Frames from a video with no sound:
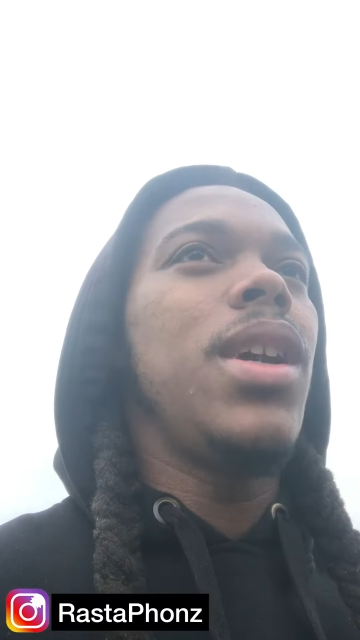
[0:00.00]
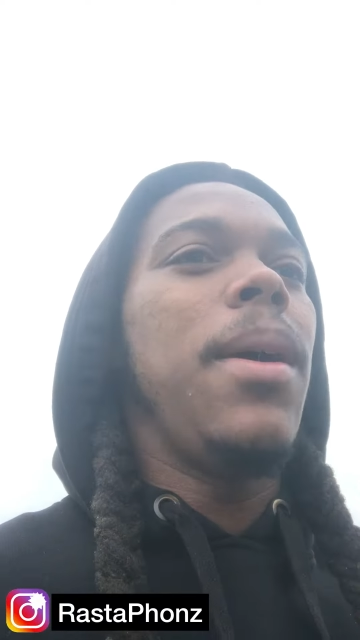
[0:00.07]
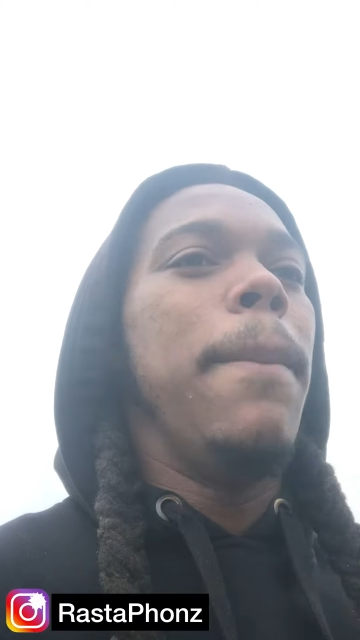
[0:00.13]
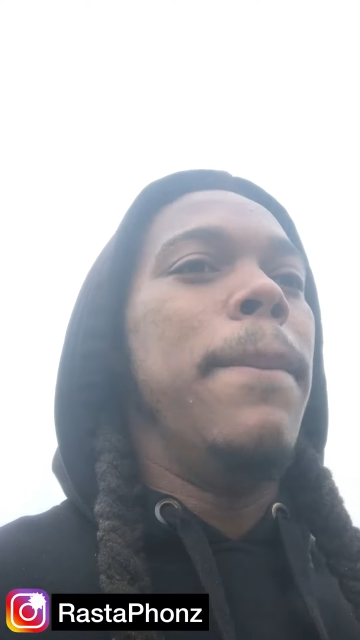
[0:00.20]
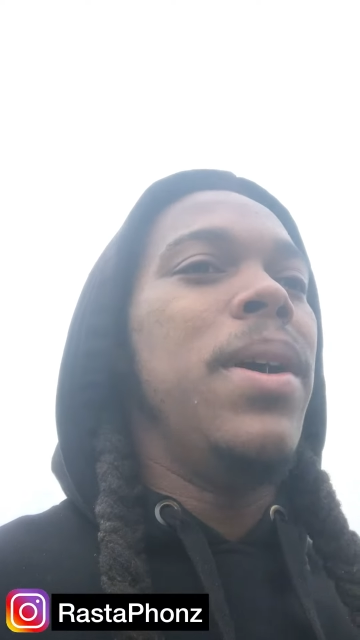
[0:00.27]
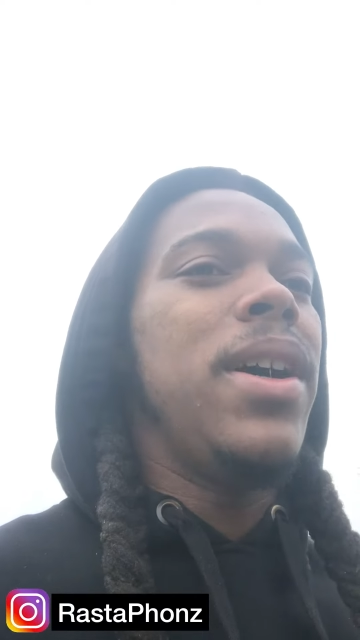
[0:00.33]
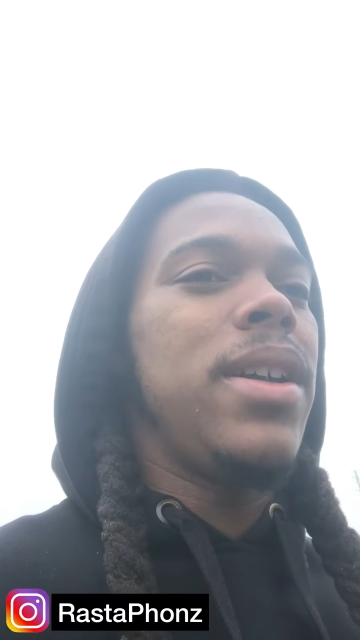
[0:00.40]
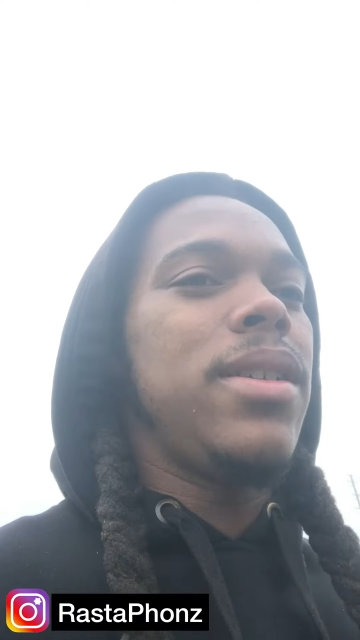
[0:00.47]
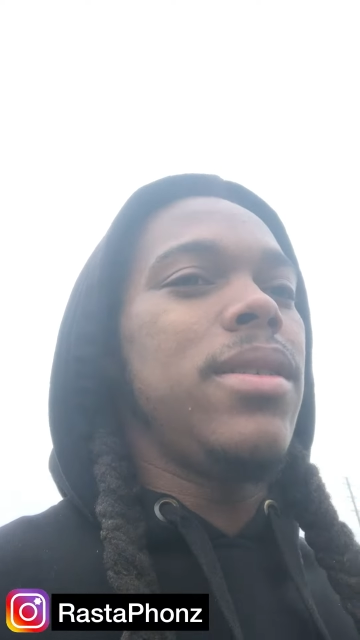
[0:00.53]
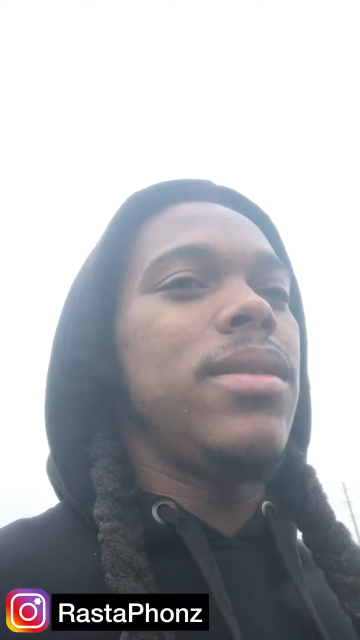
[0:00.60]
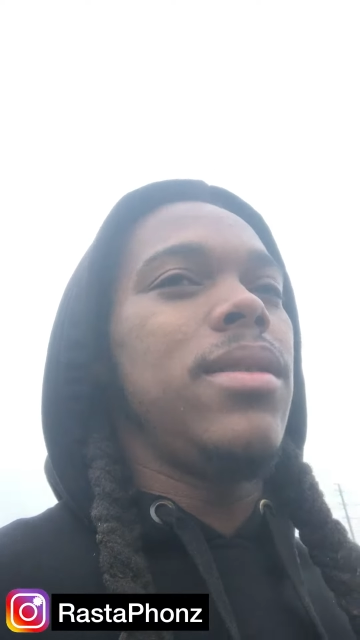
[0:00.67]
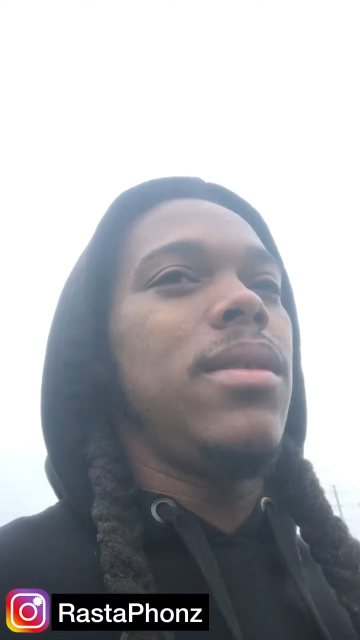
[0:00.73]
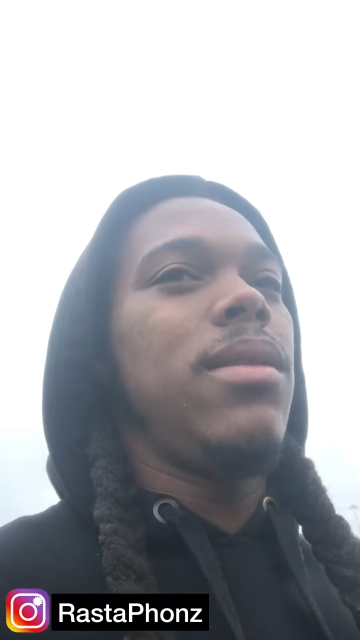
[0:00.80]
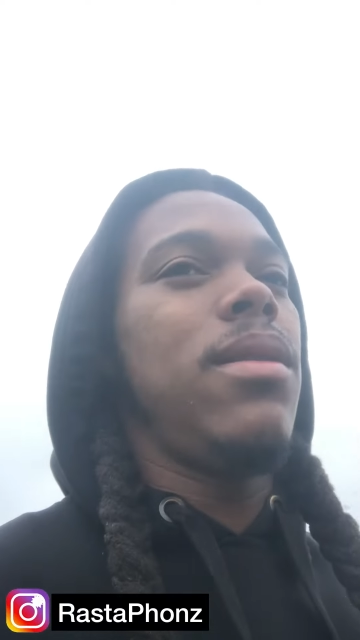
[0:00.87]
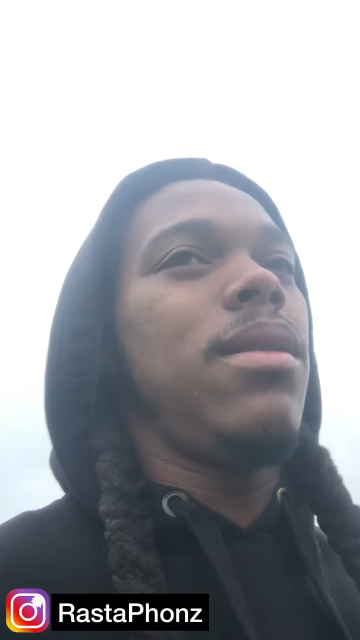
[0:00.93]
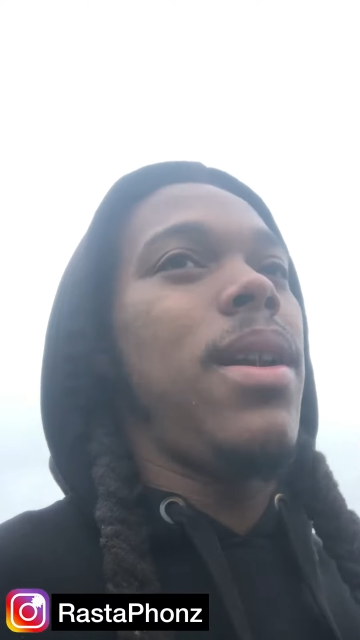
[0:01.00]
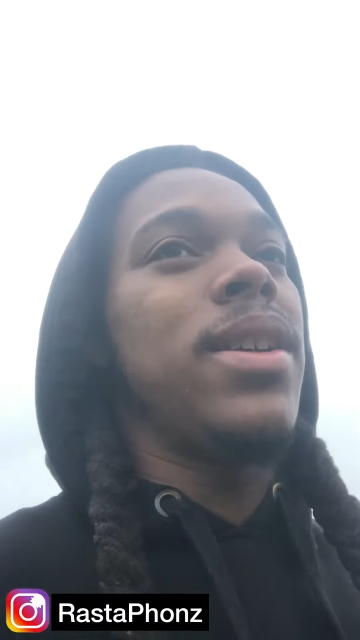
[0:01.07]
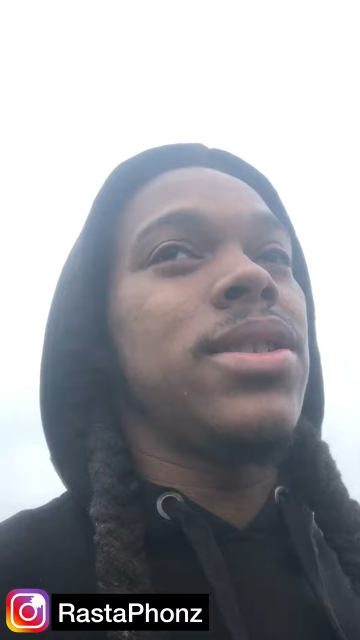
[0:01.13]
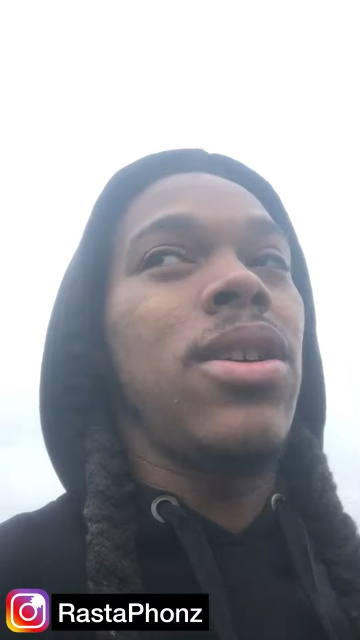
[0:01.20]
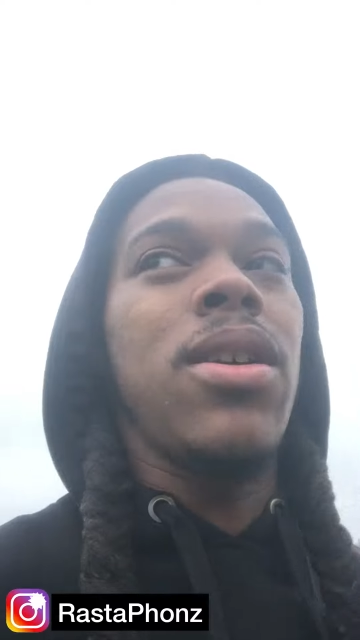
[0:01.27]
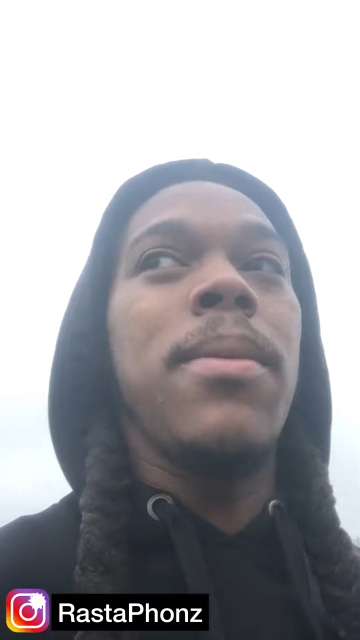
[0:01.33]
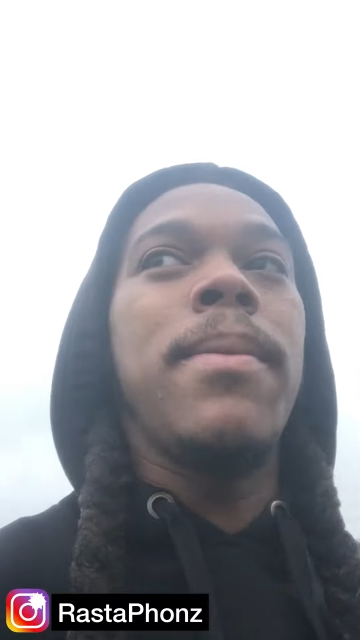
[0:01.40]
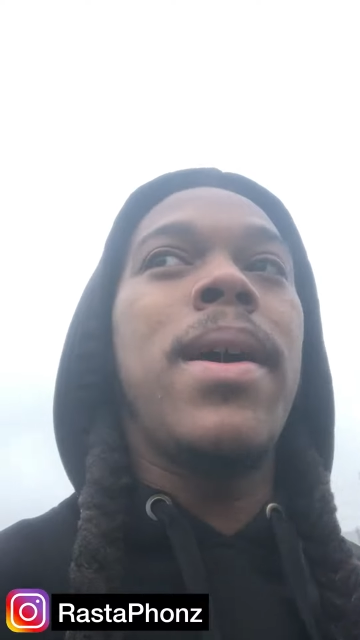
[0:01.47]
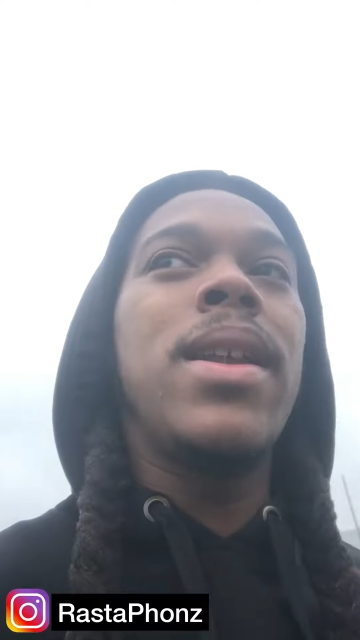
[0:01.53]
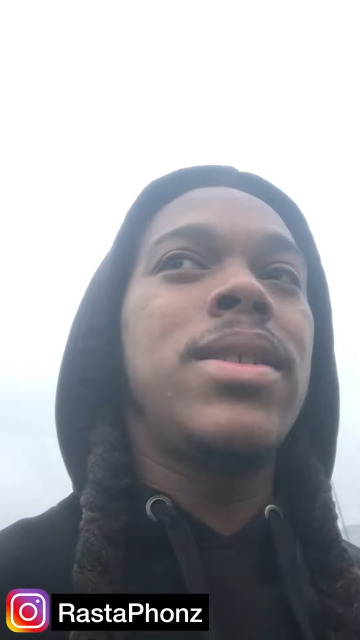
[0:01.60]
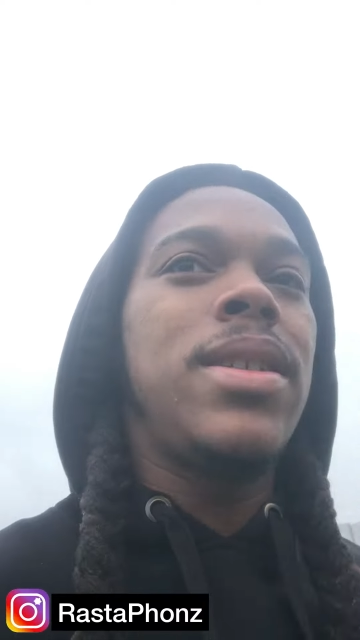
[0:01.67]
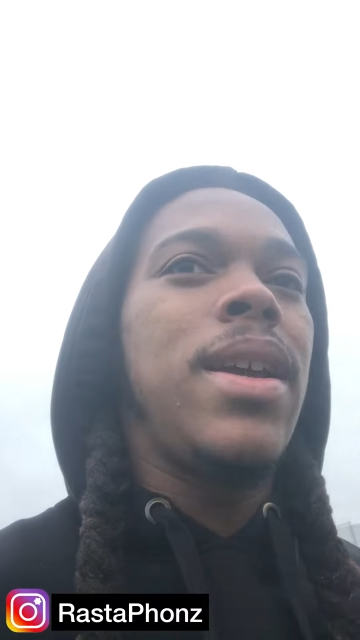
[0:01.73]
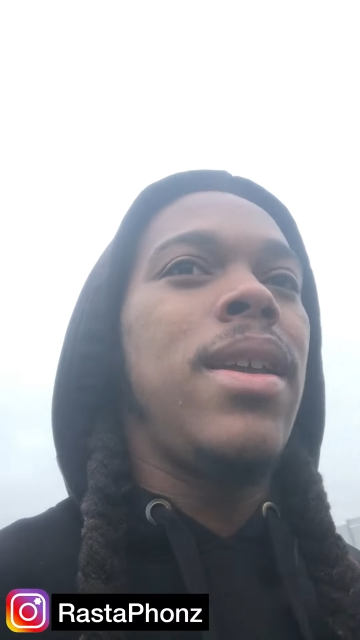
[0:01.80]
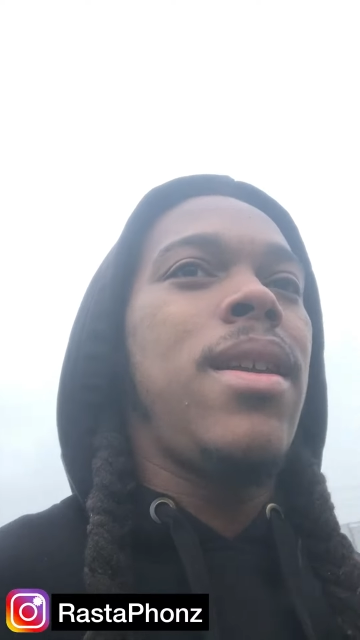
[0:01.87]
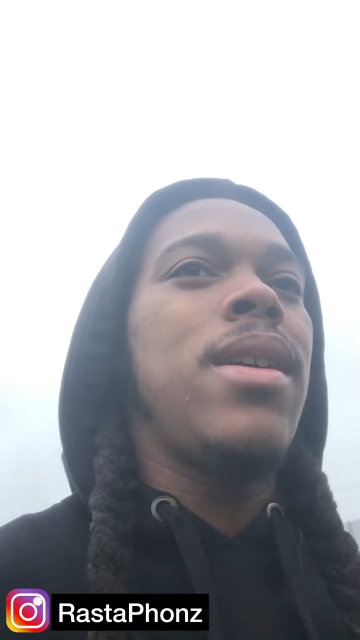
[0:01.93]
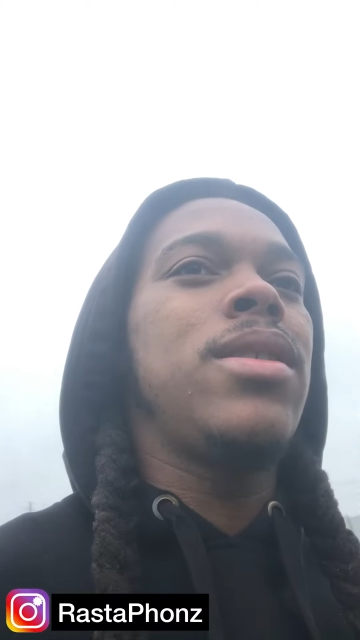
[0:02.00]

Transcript: But I started meditating.